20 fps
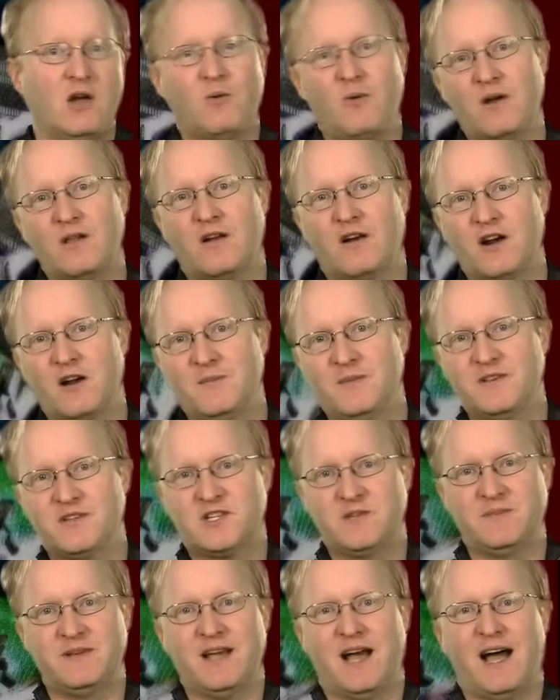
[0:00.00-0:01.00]
Well, Artemis,
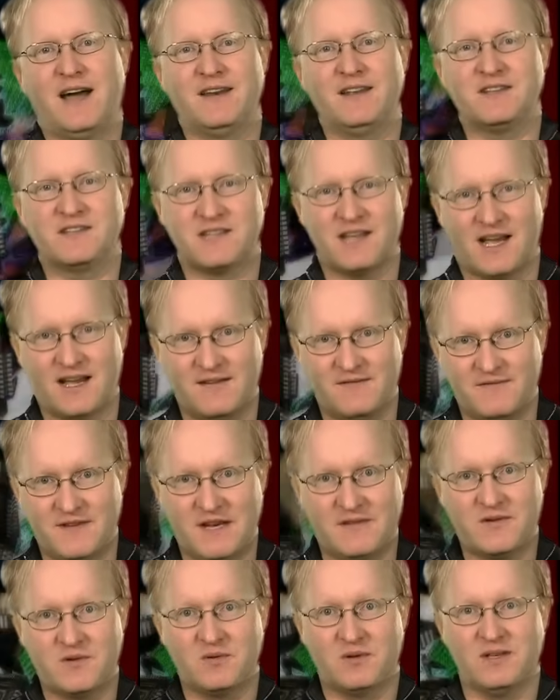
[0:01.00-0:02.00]
to be honest, I've
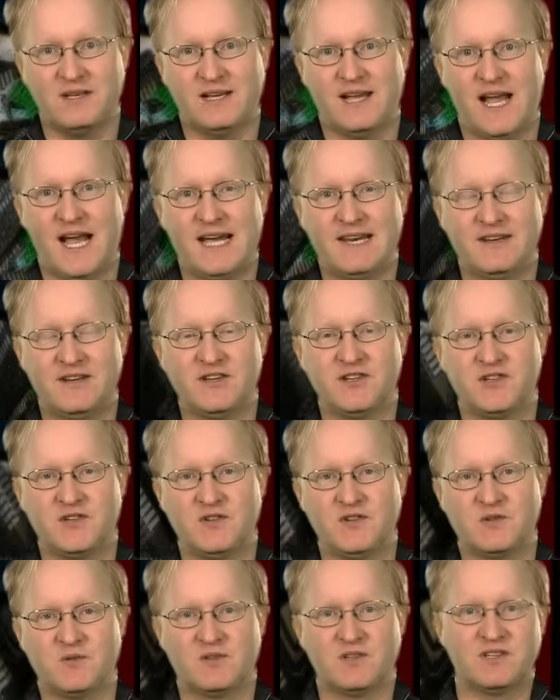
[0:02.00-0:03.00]
never really had
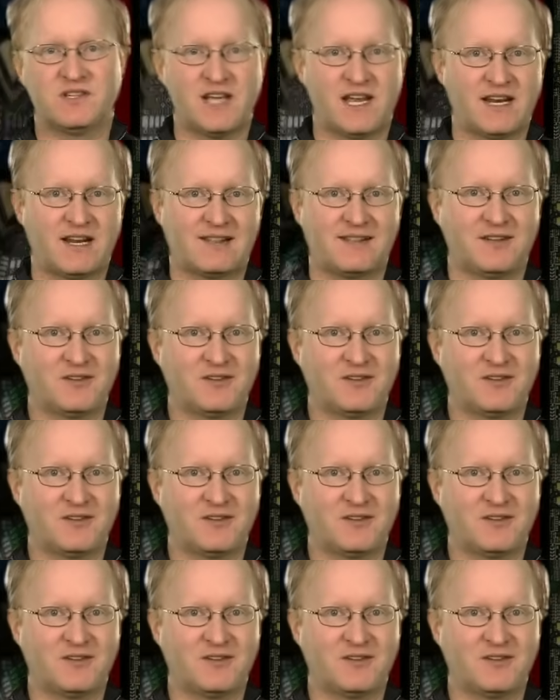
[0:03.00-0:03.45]
issues with static